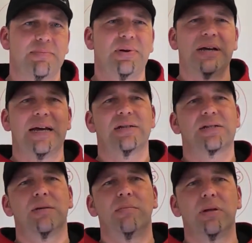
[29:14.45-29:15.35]
But again,
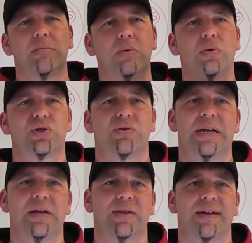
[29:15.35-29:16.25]
some of the more
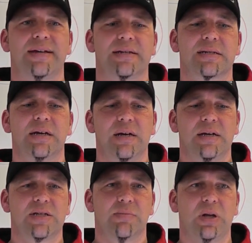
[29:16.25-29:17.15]
tricky things,
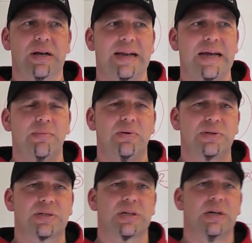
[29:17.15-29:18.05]
some of the labels